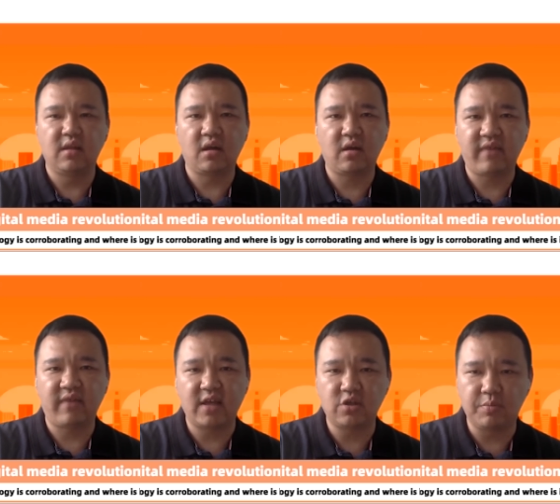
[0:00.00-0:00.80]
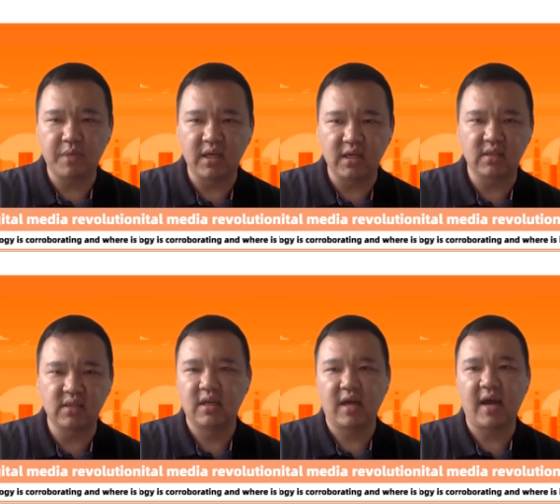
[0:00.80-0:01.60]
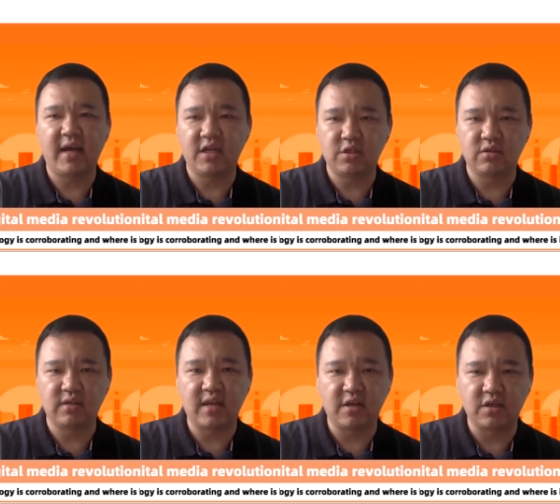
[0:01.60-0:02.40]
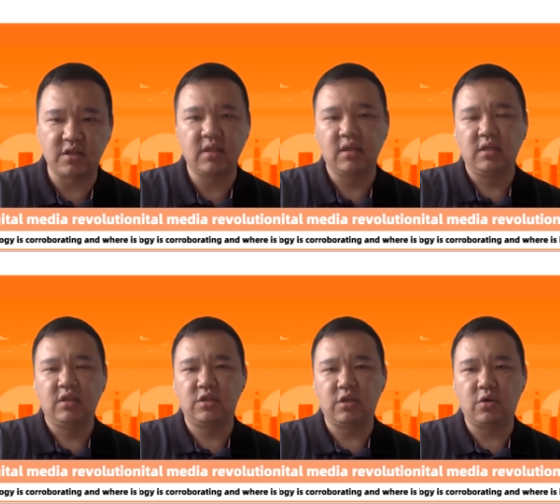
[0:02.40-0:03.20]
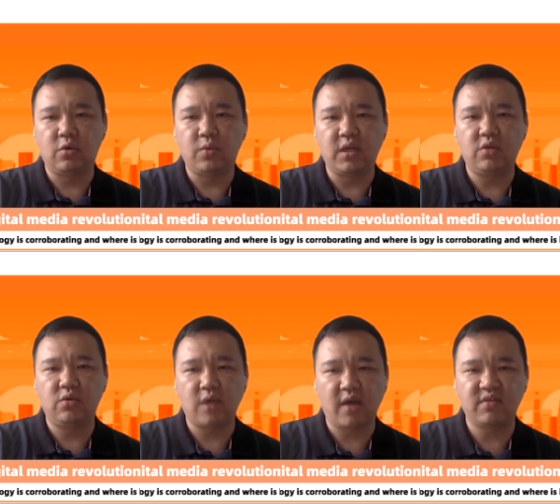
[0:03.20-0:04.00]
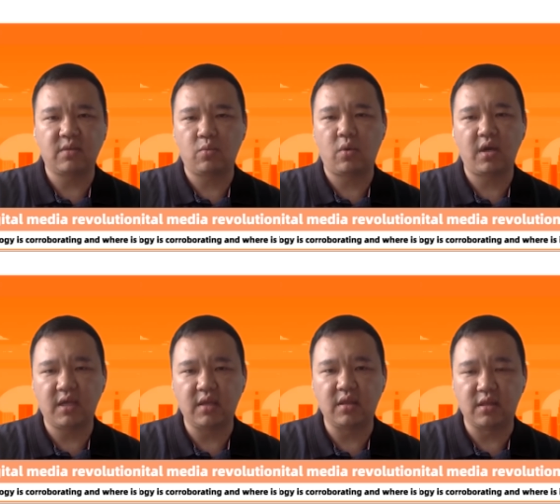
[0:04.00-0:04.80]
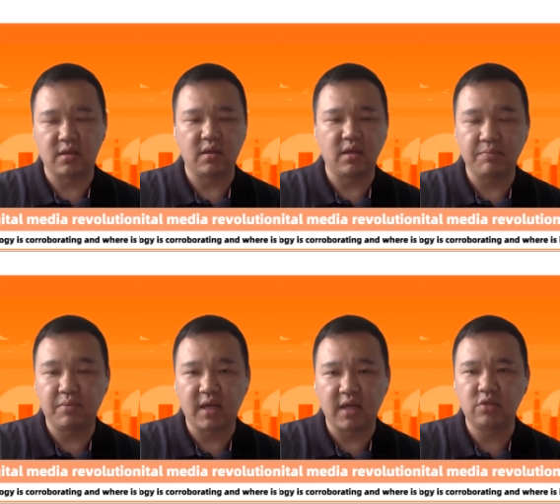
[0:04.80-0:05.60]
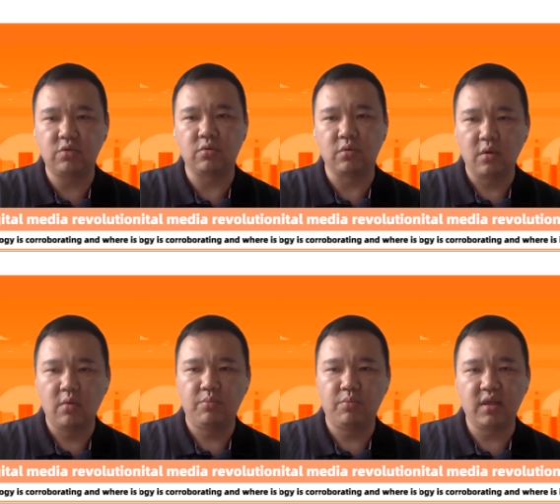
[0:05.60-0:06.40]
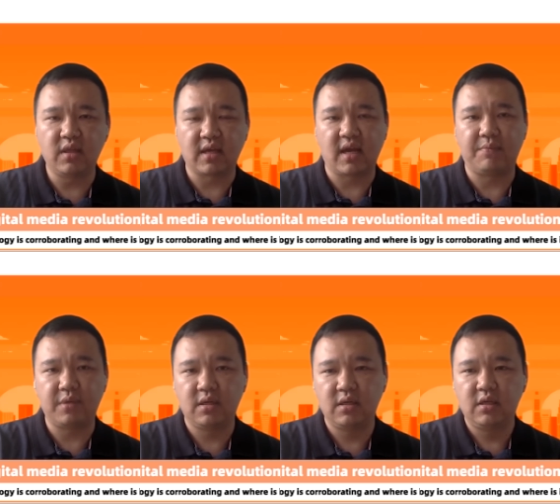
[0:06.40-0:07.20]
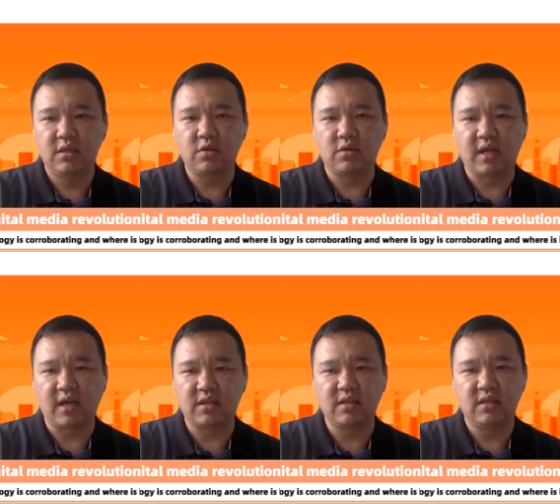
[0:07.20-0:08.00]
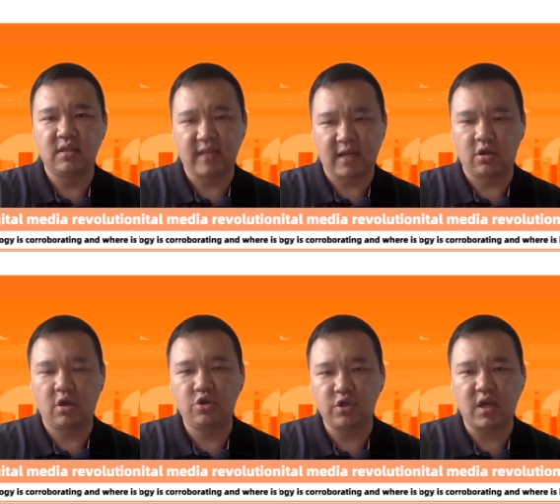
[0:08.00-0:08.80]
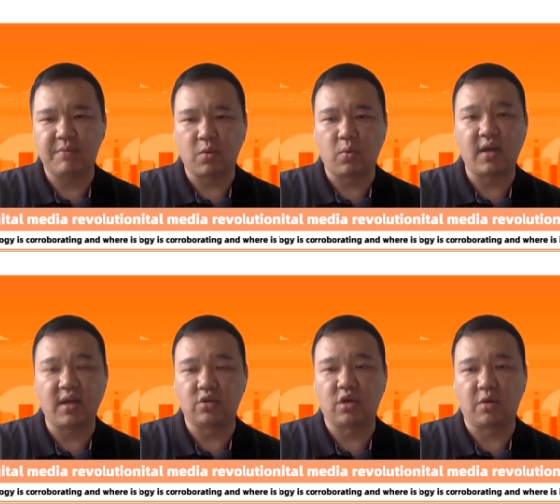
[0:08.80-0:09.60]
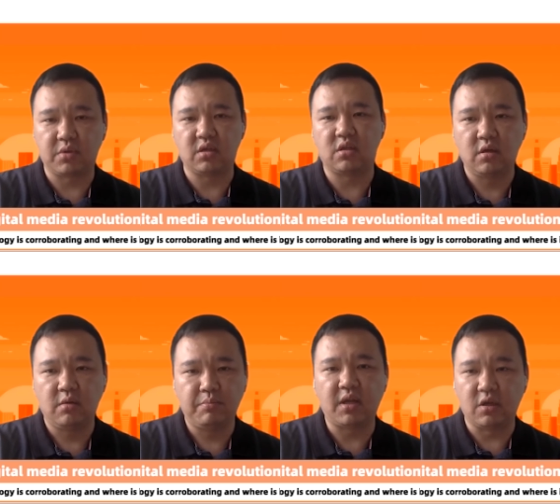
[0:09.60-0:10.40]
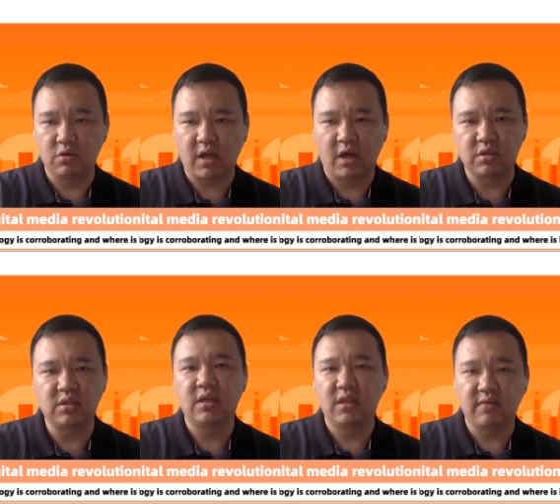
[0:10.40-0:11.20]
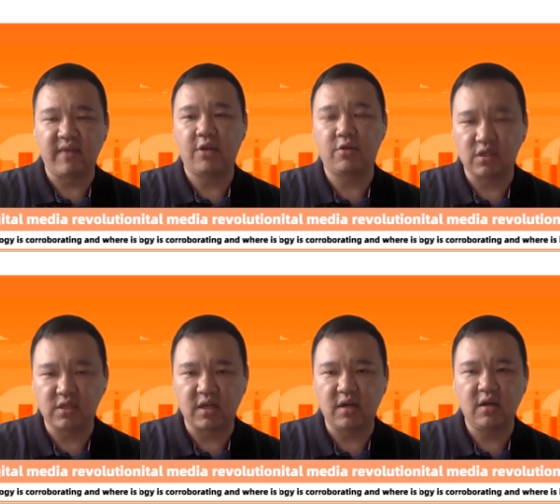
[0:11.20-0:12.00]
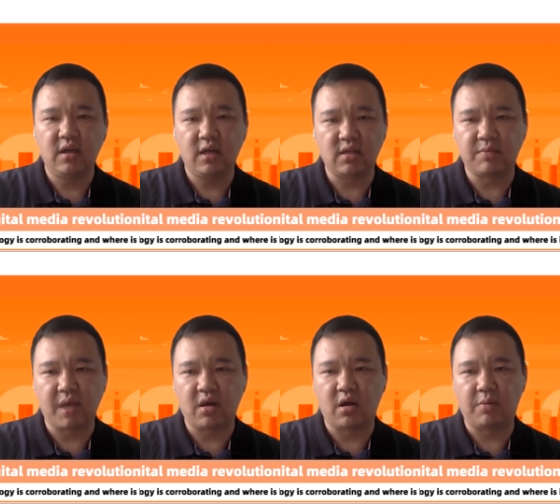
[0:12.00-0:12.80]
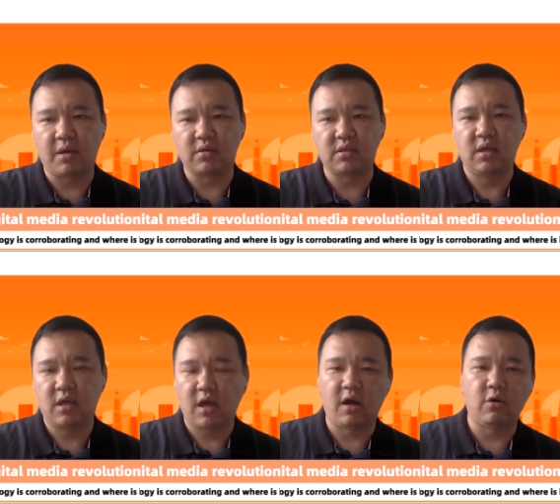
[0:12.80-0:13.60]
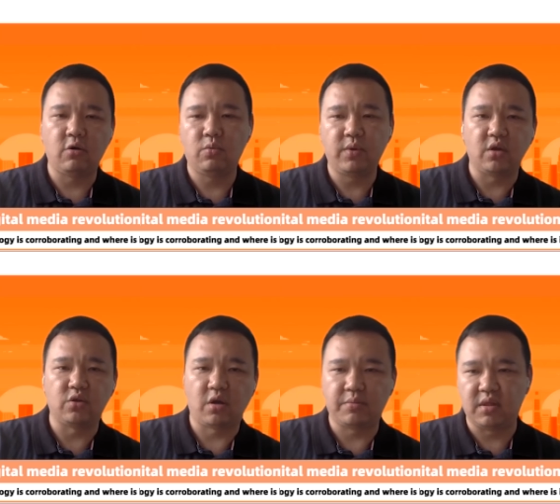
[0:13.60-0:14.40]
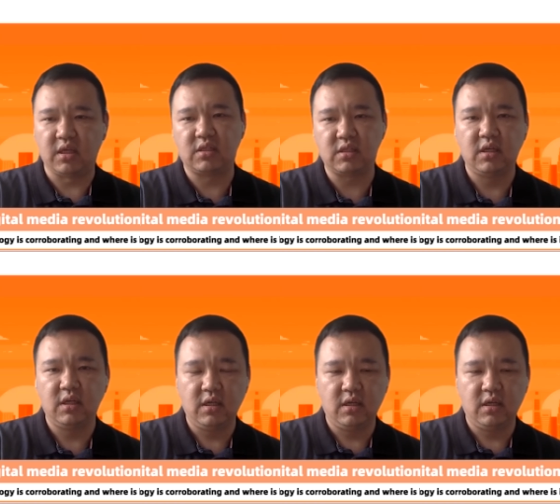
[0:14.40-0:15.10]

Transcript: There are a lot of SOPs, ISO standards. So we need to have someone in the in place to bring the gap so that the technology can be widely adopted. But no doubts, the value is there. It's a matter about how we adopt this